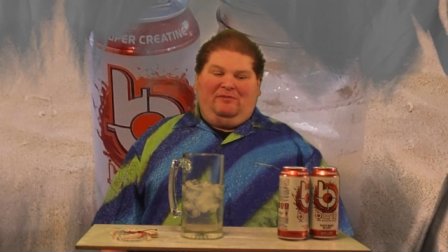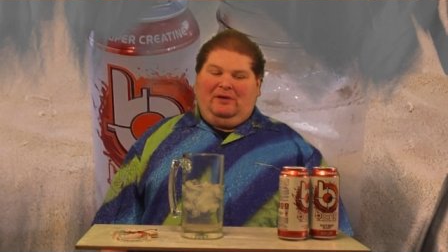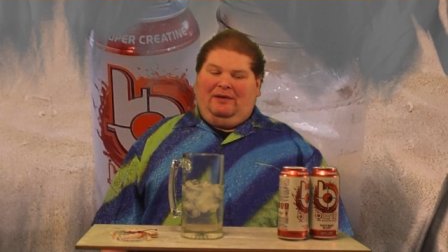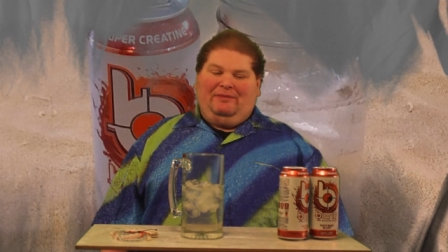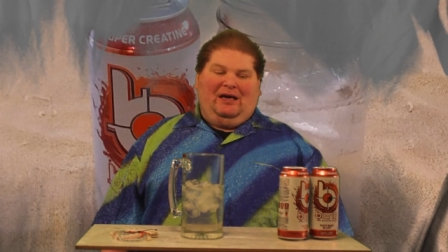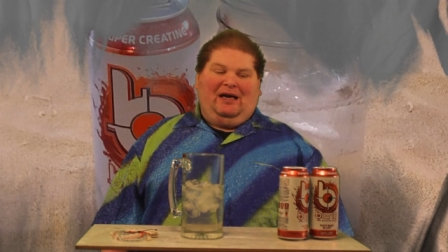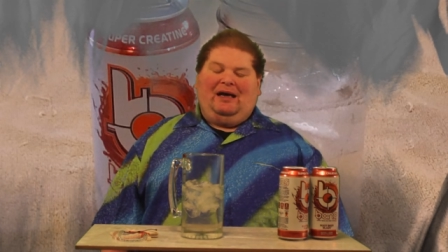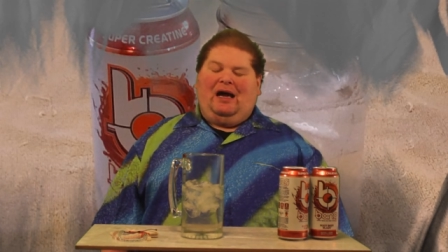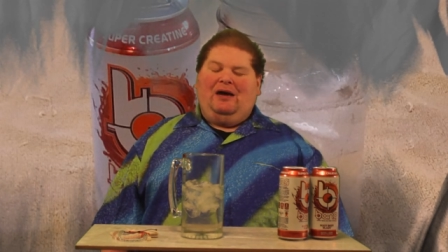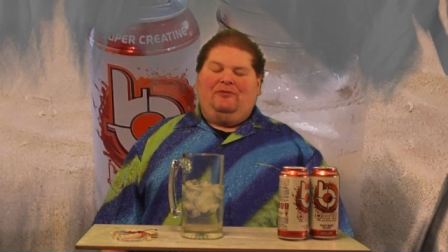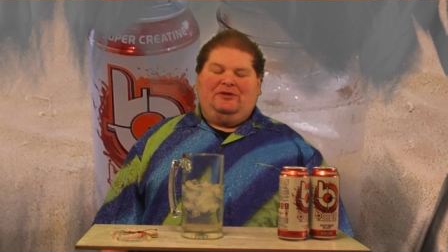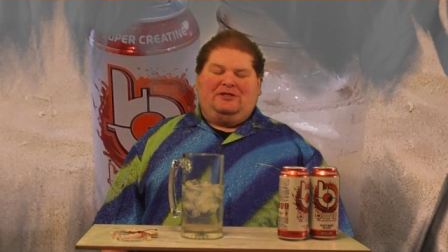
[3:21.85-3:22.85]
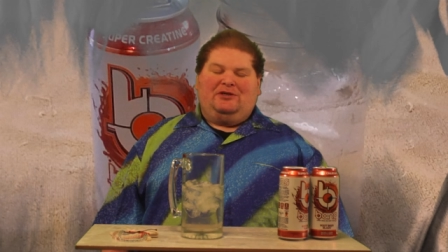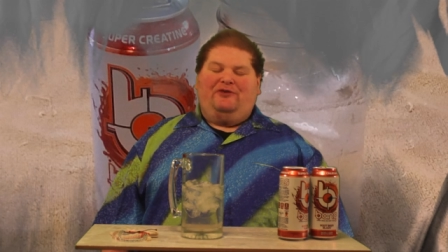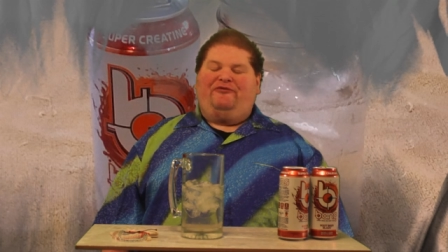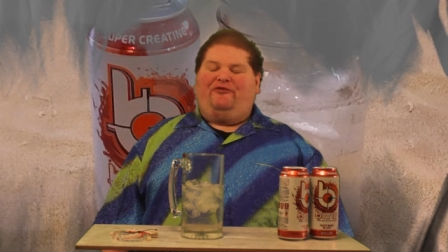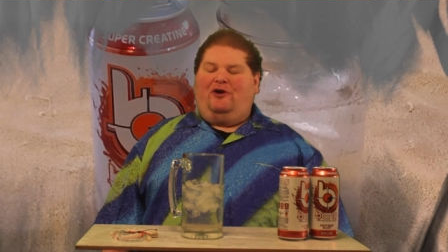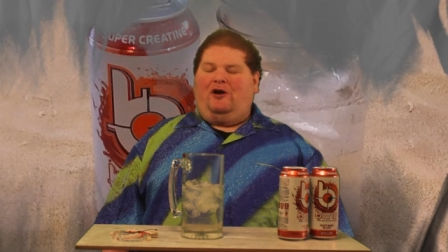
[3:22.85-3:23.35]
I mean, I, I would, so
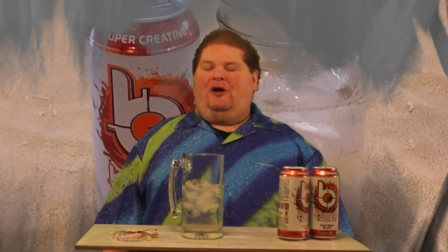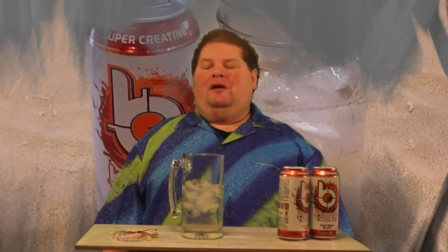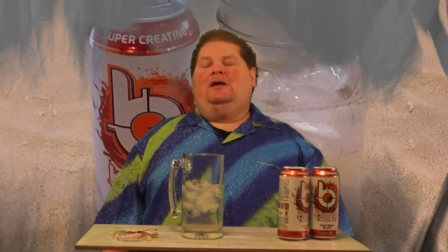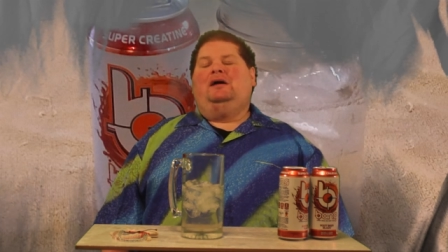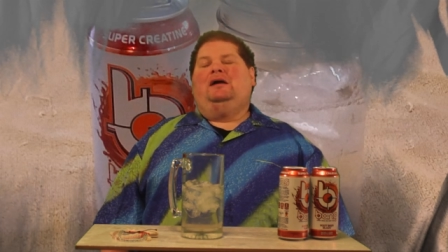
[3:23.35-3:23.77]
far,